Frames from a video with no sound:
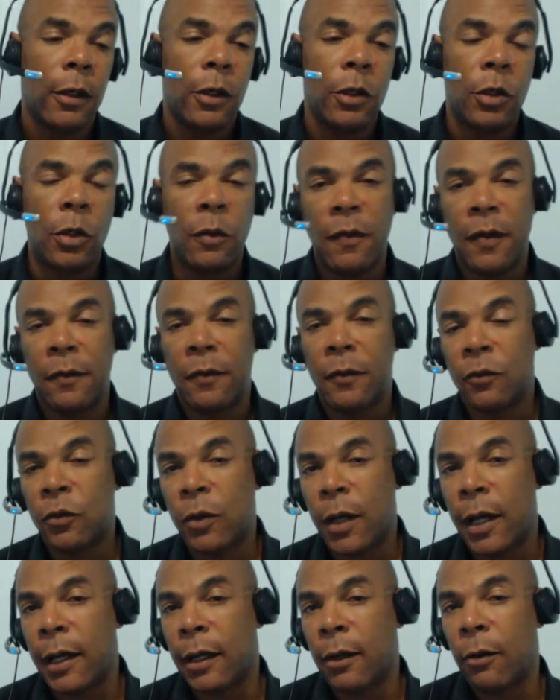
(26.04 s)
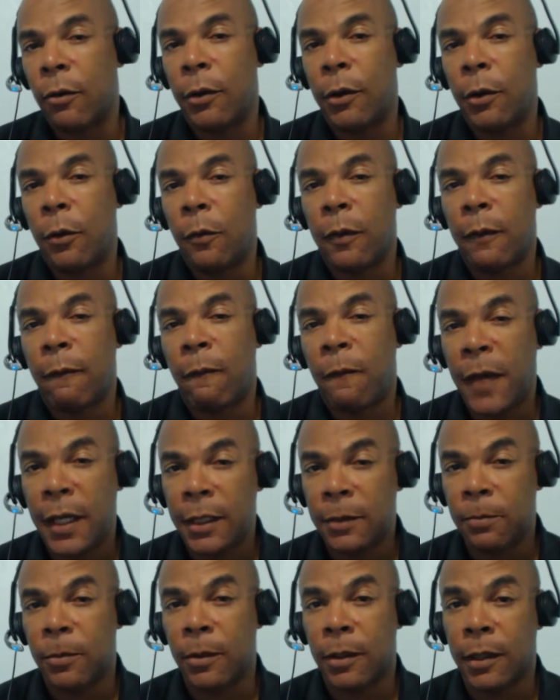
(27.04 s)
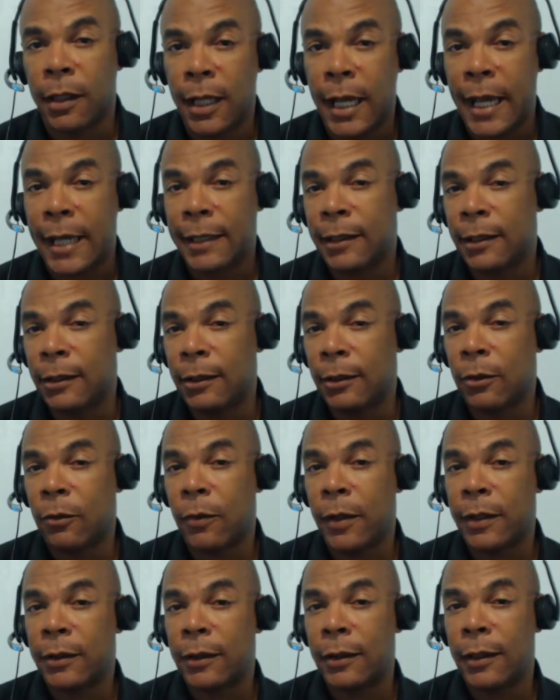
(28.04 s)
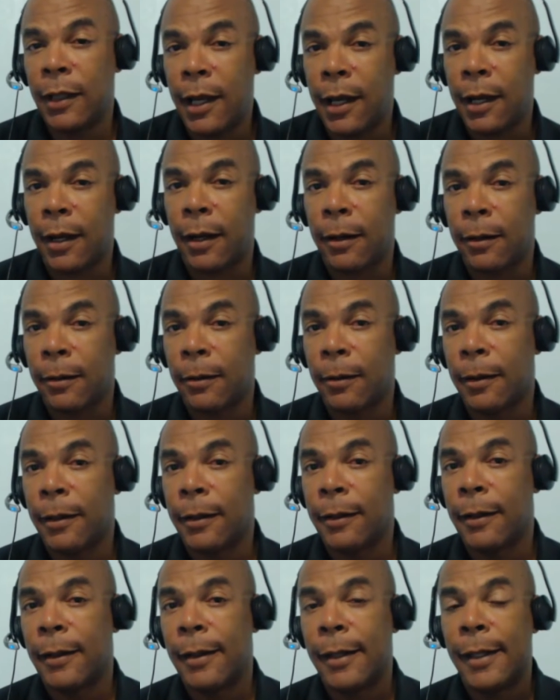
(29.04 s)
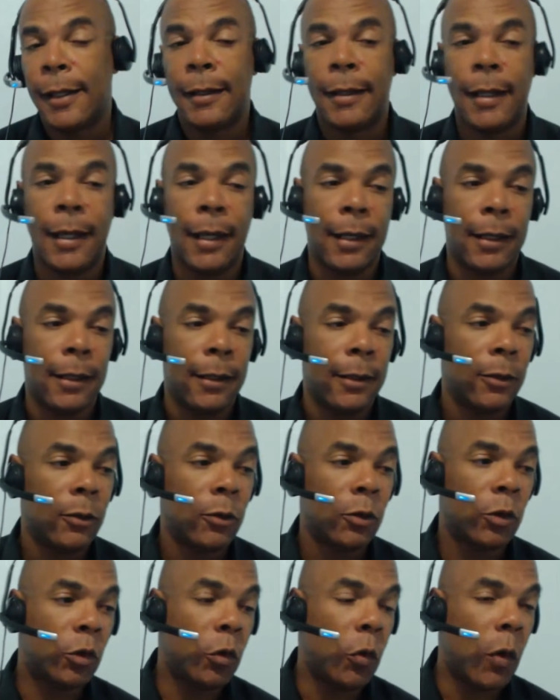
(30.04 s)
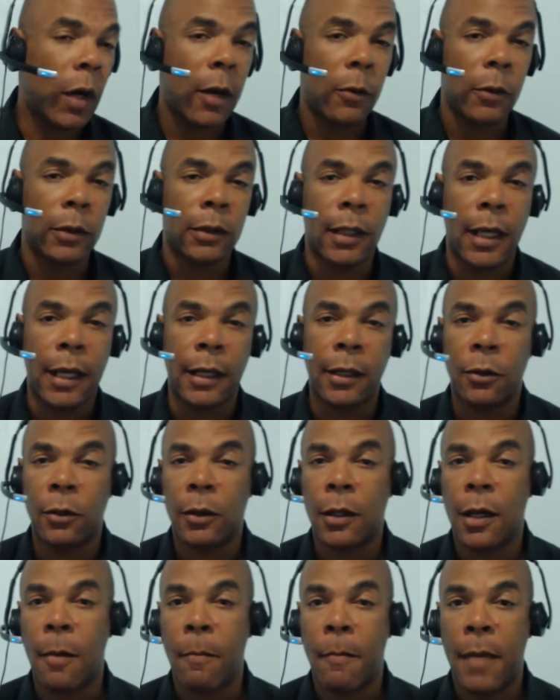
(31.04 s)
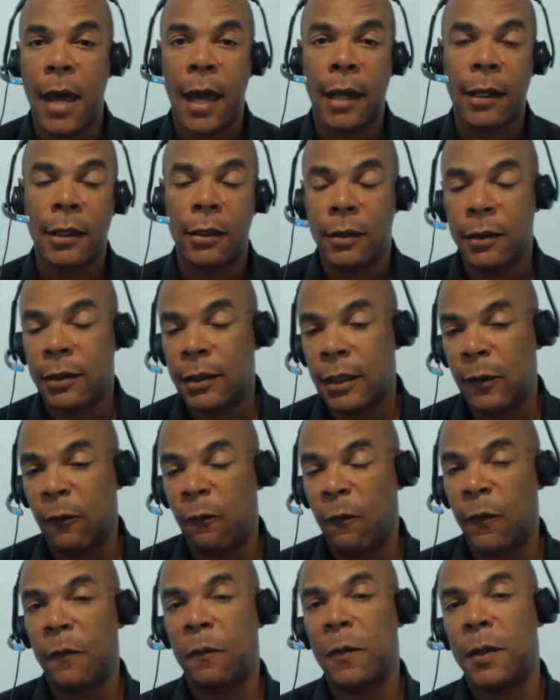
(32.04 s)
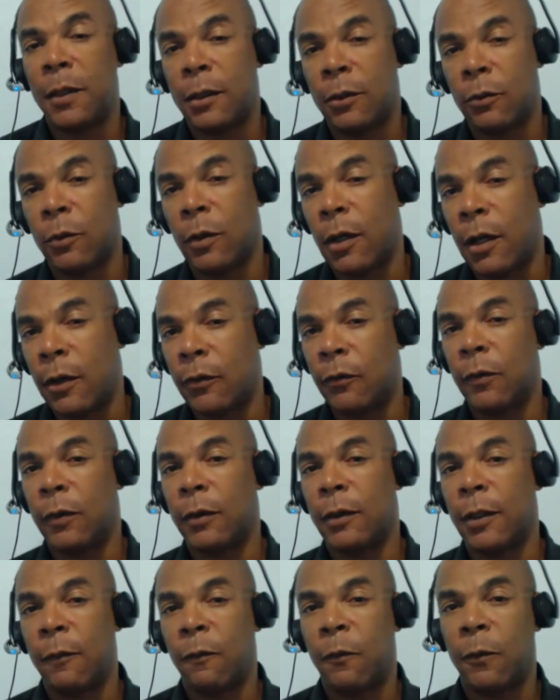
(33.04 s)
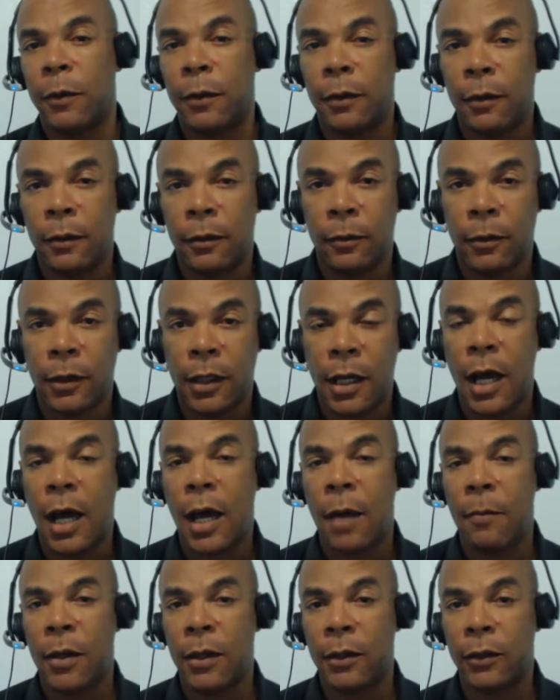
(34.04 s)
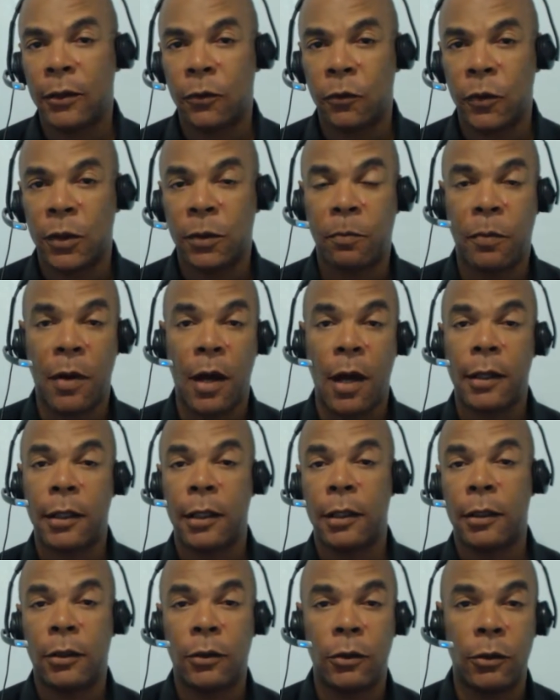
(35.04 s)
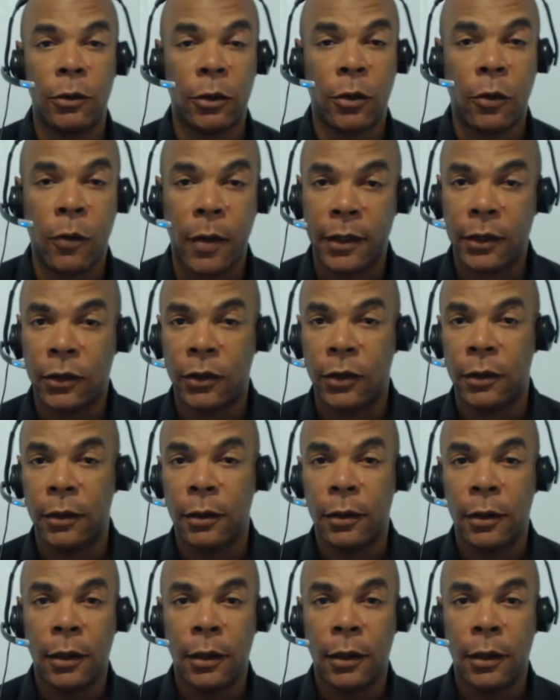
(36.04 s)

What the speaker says: You've even tried going over to Facebook and asking your question there. Then 2 hours later you come back and you see 50 to 100 different comments responding to your question,